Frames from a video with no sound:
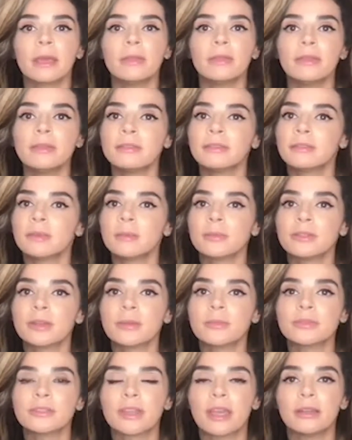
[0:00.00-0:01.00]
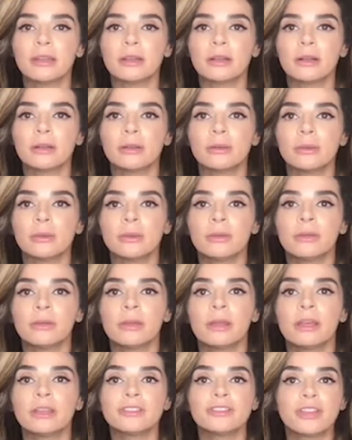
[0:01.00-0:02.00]
And these symptoms can include
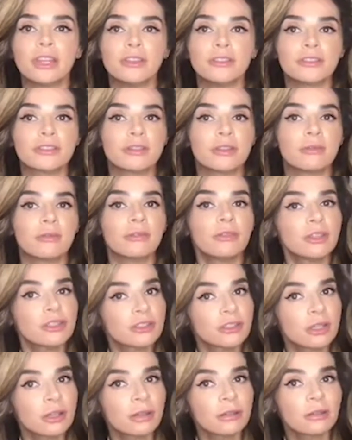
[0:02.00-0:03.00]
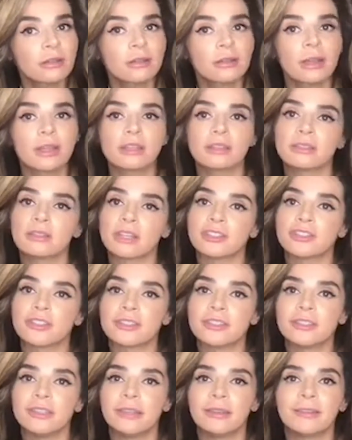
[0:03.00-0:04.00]
changes in vision, such
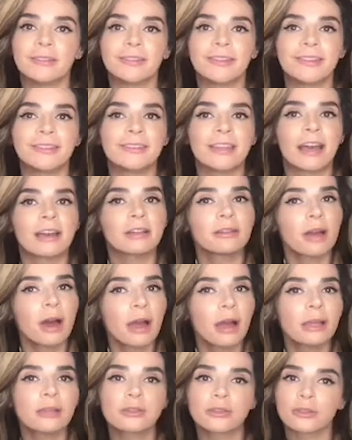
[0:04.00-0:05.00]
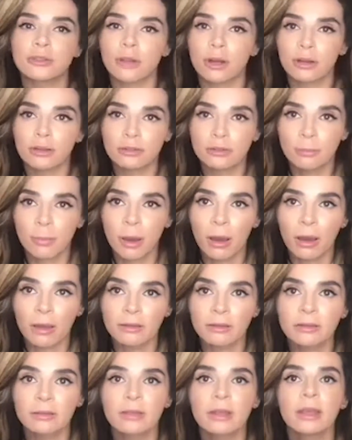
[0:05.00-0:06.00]
as seeing zigzag lines or dark
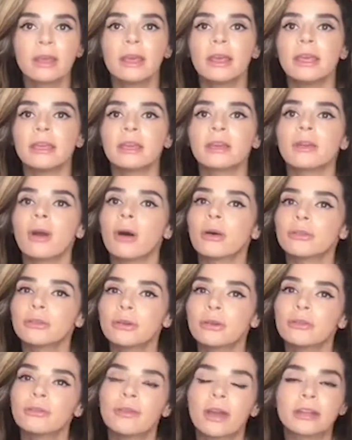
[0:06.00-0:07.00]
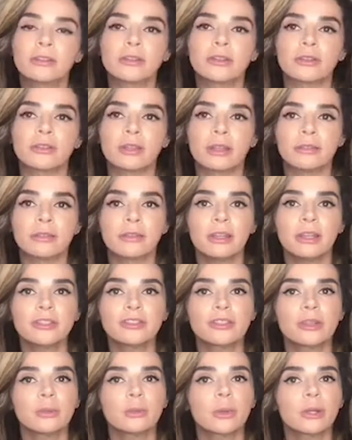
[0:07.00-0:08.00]
spots. It can also affect your
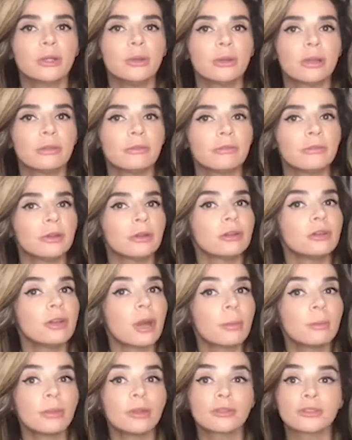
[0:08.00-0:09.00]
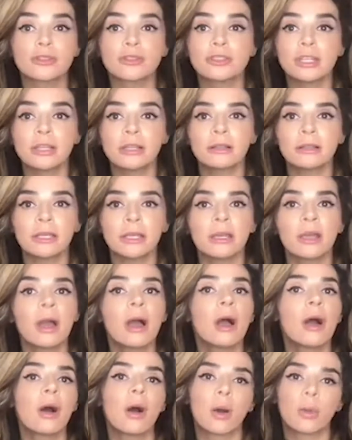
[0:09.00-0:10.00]
sensation, where you can feel numbness or tingling
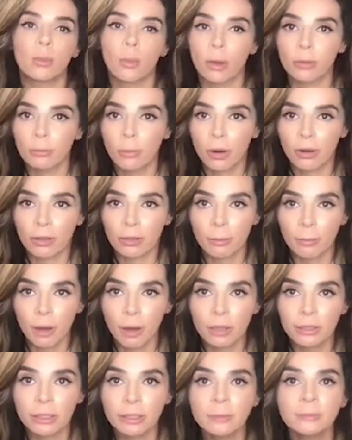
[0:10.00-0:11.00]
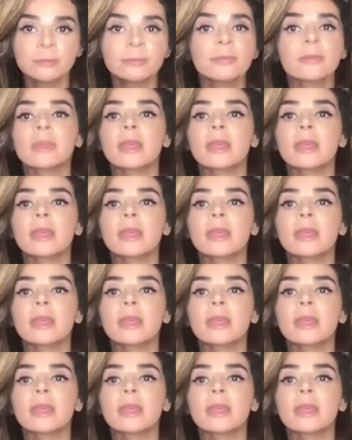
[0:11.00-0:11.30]
on one part of the body.